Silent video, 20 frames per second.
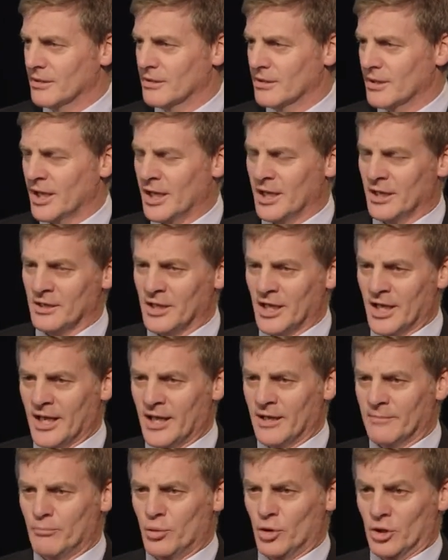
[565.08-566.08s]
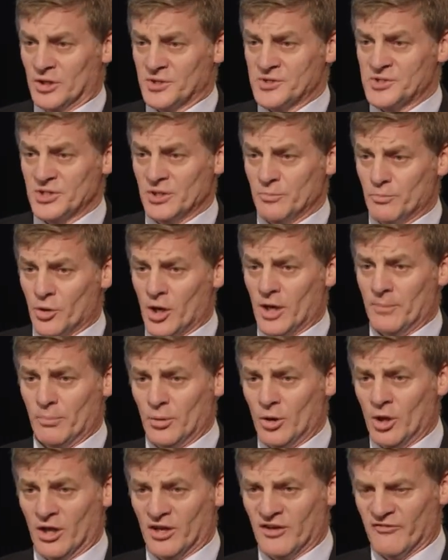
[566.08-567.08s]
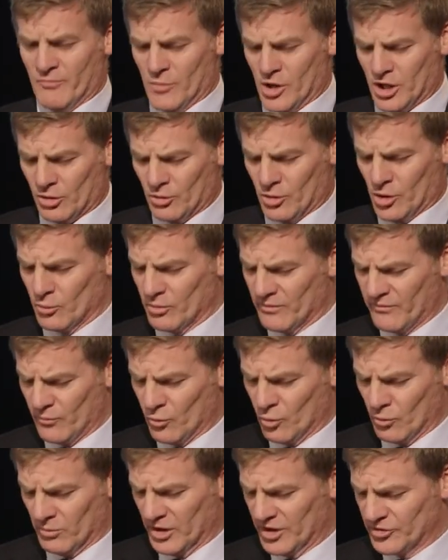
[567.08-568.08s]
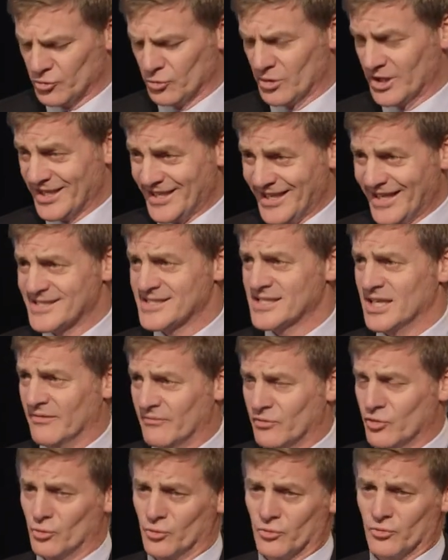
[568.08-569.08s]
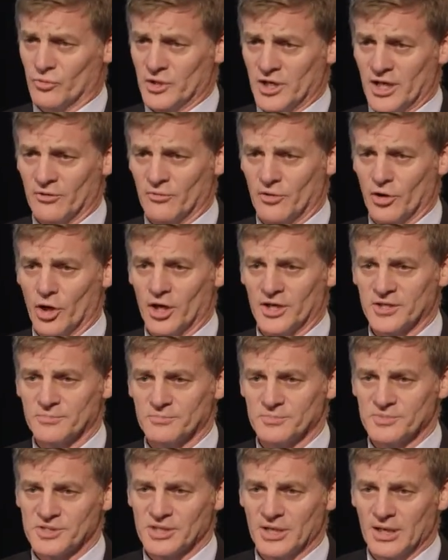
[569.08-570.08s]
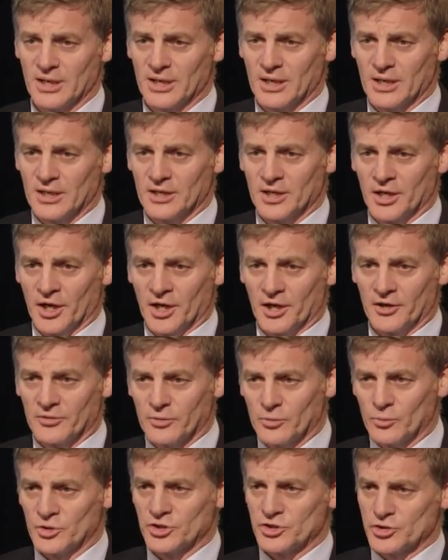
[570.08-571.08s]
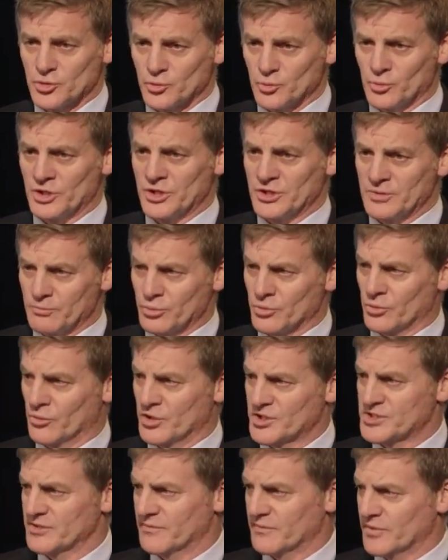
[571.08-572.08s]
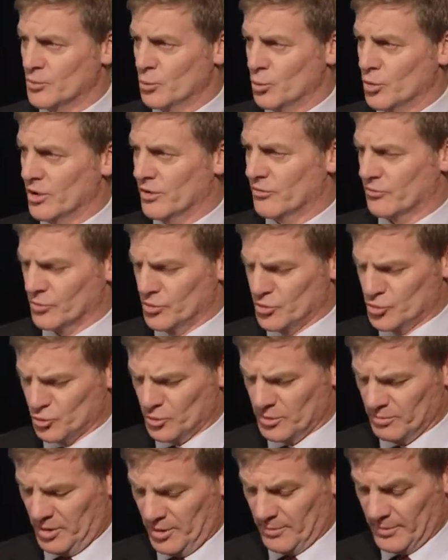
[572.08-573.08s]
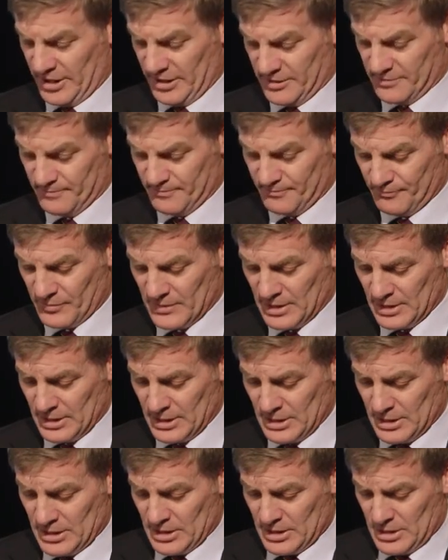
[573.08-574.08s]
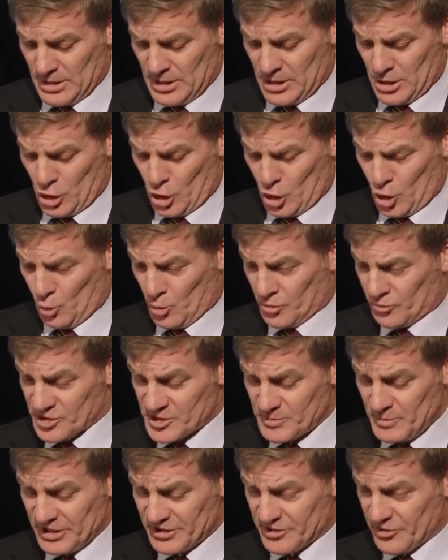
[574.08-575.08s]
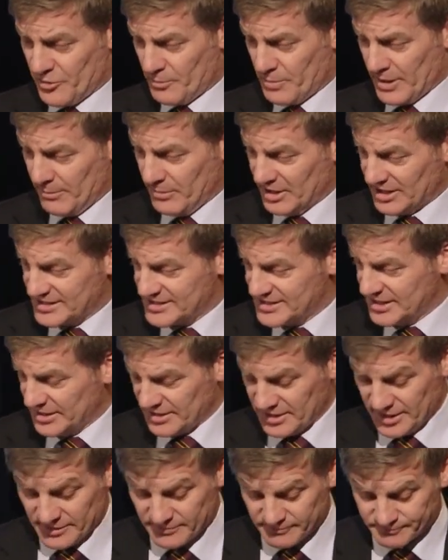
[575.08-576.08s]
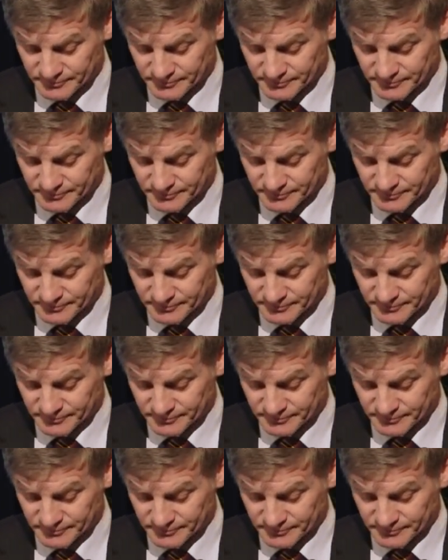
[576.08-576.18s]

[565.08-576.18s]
and our policy pipeline of micro reform literally does have 200 or 300 items in it, which we progressively work through to implement. With respect to the public sector,